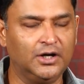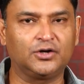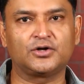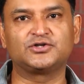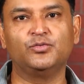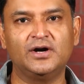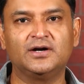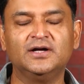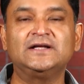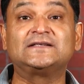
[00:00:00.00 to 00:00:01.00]
across the
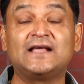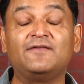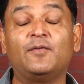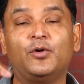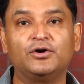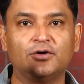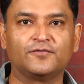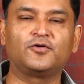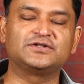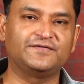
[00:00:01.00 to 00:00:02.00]
world. Self-appointed,
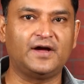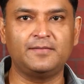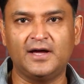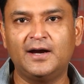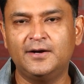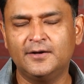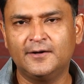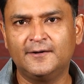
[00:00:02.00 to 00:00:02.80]
of course, if I may add.